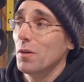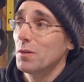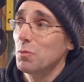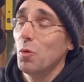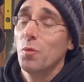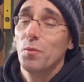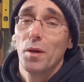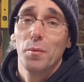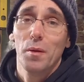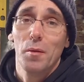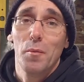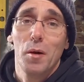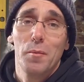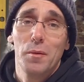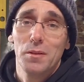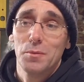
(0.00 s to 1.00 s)
It's warmed up at the
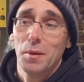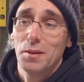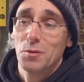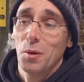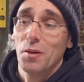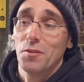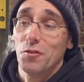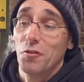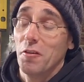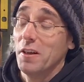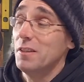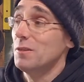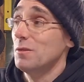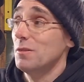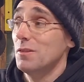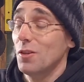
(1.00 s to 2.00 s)
moment, it's about 12
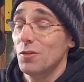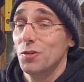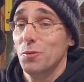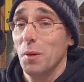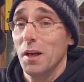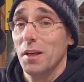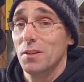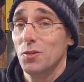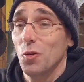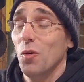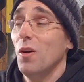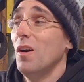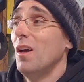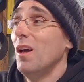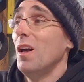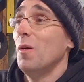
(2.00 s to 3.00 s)
degrees, not too bad at all,